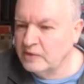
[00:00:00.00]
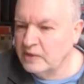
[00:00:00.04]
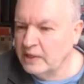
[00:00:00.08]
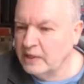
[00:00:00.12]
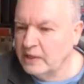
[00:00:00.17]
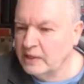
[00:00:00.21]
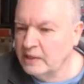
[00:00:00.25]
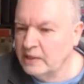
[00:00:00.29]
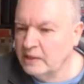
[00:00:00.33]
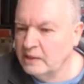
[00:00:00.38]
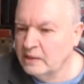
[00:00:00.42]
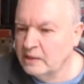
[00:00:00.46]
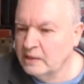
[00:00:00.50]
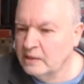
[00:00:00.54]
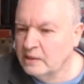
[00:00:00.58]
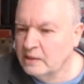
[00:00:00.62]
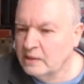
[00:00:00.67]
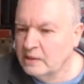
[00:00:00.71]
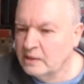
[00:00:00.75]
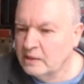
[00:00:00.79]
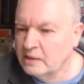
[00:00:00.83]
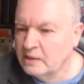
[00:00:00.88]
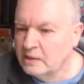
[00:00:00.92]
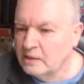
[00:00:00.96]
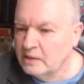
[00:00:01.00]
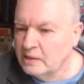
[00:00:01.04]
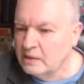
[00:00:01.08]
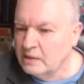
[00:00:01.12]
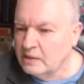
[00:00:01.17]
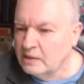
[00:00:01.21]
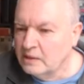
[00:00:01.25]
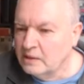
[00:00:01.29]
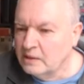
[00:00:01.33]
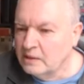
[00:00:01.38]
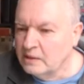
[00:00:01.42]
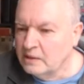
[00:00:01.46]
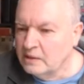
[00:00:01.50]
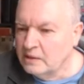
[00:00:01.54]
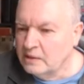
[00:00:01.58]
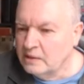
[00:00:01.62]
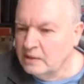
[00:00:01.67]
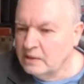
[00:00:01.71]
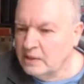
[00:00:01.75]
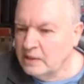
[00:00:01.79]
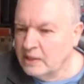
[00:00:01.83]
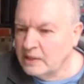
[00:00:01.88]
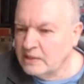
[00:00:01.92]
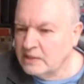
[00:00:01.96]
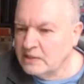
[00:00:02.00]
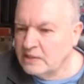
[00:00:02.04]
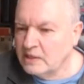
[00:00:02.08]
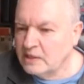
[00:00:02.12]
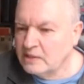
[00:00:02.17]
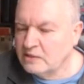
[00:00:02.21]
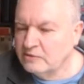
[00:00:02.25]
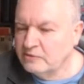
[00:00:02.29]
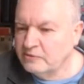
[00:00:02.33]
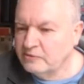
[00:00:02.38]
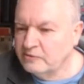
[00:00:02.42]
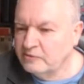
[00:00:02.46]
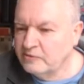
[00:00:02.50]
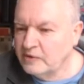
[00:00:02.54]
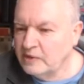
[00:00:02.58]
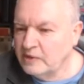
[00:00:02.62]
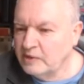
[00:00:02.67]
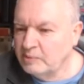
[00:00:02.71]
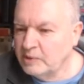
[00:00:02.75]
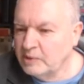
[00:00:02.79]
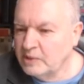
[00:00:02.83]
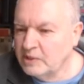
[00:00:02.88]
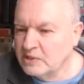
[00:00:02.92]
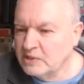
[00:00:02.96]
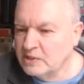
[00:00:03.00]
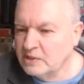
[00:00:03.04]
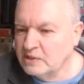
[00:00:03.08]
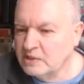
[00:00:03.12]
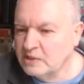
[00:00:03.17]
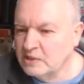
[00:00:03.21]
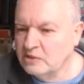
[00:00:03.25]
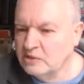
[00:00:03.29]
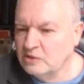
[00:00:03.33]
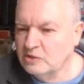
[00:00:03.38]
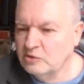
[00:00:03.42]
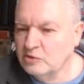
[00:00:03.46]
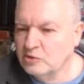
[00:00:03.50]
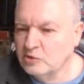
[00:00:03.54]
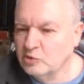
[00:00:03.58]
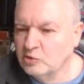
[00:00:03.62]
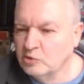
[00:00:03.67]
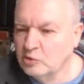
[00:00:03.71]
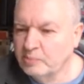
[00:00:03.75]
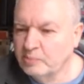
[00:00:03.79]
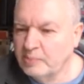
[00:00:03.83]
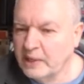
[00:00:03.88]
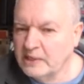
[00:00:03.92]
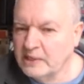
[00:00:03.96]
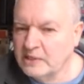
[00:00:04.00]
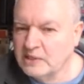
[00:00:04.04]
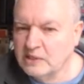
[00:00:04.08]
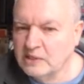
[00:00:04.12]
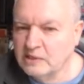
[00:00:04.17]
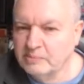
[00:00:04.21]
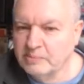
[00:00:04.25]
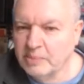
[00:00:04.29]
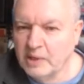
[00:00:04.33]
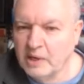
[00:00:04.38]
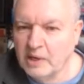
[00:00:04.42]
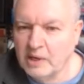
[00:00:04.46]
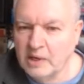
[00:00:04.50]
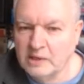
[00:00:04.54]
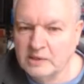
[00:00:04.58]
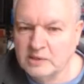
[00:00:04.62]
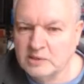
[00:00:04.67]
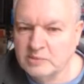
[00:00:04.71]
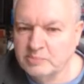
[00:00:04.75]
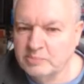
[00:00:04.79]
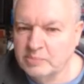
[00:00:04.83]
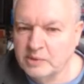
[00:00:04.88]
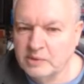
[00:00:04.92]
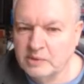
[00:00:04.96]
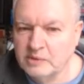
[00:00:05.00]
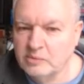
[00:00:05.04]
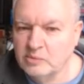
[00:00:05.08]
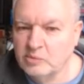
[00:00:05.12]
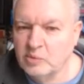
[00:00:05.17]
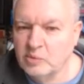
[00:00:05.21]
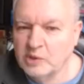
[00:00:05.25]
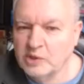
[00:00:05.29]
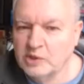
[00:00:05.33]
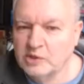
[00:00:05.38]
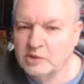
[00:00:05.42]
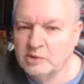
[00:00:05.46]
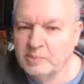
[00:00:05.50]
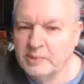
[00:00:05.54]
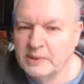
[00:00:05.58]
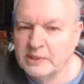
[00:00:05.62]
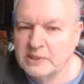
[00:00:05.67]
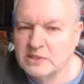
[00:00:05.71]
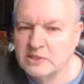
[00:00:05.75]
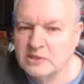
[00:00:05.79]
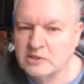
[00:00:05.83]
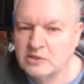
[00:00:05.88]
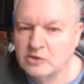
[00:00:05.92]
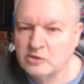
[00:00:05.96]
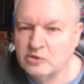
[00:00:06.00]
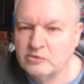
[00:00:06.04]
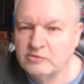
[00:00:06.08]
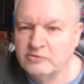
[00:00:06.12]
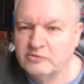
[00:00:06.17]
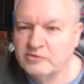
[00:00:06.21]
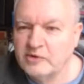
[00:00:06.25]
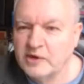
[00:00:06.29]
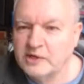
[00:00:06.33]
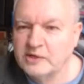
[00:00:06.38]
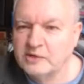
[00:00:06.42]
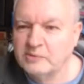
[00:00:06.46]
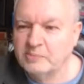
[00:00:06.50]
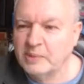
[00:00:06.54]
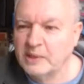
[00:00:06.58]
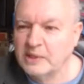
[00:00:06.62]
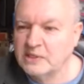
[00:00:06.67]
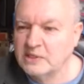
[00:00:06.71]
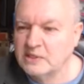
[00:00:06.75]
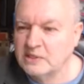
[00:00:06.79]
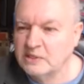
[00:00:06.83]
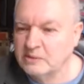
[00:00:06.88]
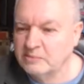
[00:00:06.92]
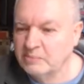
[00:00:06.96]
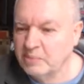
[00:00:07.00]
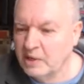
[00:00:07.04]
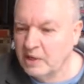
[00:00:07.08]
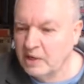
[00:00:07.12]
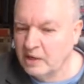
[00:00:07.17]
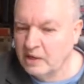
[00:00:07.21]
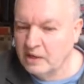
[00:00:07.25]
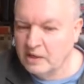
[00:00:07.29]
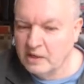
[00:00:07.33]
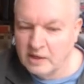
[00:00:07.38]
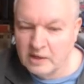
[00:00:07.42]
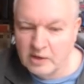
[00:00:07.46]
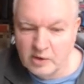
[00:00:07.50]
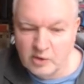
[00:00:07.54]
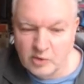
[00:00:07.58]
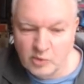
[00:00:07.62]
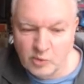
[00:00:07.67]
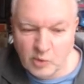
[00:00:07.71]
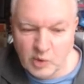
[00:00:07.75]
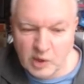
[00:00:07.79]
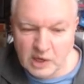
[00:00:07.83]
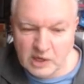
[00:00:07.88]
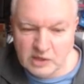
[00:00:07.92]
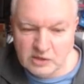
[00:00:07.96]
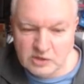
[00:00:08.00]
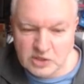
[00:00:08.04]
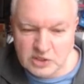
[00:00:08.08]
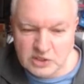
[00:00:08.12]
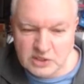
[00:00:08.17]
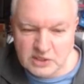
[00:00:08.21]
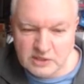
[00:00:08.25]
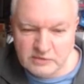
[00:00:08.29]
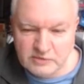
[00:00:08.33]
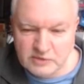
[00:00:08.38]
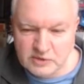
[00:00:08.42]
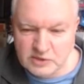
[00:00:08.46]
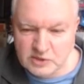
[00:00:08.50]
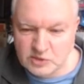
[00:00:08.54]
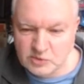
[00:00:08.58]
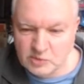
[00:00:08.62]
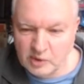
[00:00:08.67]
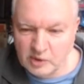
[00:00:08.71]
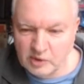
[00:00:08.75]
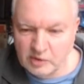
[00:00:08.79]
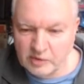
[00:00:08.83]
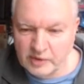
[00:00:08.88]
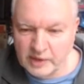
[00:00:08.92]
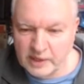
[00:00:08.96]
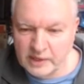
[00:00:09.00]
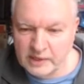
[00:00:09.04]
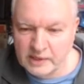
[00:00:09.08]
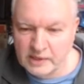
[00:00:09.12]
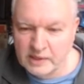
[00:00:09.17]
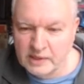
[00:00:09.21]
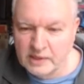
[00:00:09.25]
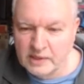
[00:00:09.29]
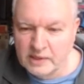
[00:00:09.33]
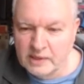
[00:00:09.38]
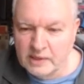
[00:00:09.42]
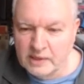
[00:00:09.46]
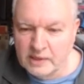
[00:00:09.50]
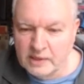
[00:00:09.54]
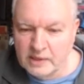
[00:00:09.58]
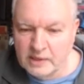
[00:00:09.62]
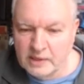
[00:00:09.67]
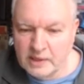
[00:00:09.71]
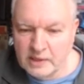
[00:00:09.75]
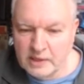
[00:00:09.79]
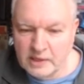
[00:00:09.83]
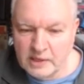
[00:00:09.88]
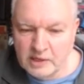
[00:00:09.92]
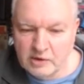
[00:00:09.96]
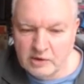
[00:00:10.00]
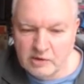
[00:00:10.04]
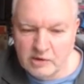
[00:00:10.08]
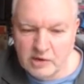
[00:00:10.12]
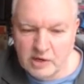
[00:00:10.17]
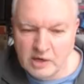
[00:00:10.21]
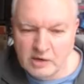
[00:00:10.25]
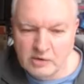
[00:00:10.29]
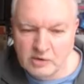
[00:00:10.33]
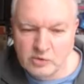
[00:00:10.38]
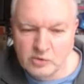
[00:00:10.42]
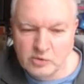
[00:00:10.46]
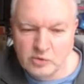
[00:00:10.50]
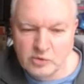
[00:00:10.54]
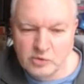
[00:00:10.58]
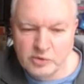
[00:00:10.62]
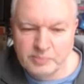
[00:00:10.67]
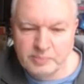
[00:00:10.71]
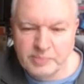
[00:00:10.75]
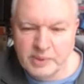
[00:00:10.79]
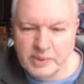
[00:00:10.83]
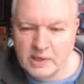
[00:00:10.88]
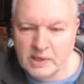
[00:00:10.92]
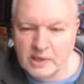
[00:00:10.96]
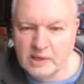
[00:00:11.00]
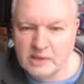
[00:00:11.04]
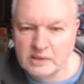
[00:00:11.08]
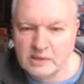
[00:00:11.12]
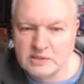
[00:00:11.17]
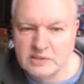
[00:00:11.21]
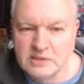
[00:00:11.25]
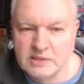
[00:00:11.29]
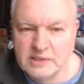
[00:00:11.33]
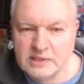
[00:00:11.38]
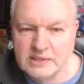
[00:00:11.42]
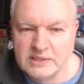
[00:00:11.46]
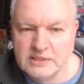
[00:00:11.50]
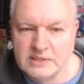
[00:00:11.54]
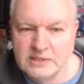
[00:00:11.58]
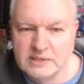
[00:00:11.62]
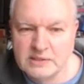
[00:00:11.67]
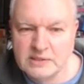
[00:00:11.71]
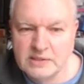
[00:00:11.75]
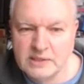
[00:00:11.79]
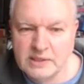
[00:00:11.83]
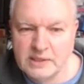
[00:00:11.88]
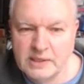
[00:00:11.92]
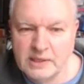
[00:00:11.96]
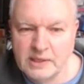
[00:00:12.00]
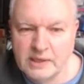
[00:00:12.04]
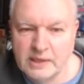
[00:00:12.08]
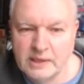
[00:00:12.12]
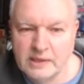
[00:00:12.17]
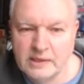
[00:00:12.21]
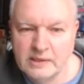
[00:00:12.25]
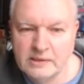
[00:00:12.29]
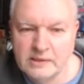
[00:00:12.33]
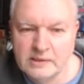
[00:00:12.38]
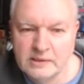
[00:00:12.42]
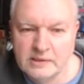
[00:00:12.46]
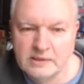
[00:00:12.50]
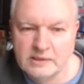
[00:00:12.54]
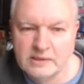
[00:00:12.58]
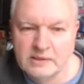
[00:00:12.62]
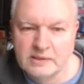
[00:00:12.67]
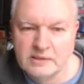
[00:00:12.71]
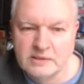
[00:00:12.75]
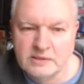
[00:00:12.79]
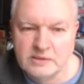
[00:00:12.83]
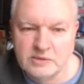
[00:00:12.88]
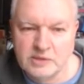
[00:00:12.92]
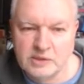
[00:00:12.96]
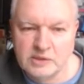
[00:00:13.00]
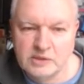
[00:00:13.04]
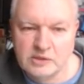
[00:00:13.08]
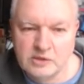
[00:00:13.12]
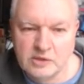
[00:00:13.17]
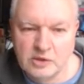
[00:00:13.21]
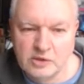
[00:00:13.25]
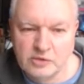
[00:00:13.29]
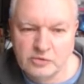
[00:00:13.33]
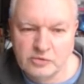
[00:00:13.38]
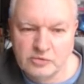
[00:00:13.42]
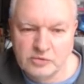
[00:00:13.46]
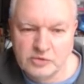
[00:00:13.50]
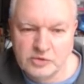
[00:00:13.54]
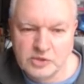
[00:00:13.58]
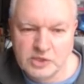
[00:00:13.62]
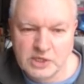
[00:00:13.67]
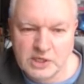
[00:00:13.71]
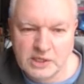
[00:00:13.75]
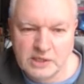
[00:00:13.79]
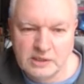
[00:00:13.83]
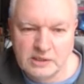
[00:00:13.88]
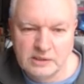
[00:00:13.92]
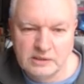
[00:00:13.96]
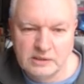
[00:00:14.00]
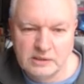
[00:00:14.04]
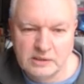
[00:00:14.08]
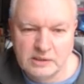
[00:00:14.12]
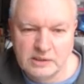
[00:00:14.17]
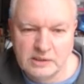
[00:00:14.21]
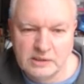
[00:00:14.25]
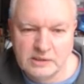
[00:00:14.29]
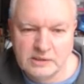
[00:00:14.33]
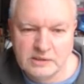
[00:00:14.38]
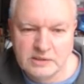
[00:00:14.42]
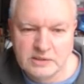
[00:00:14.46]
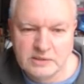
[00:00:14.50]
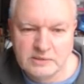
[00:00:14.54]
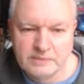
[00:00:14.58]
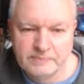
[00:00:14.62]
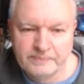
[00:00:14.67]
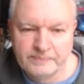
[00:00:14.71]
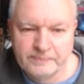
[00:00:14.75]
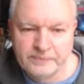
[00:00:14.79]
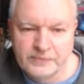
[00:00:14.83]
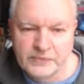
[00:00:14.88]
fee. Yes, that's a fee because I didn't use all basic parts, but one of the capacitors I couldn't find a basic part. Well, I'll just have to swallow that. Here are all the parts listed here, so I can go through checking these.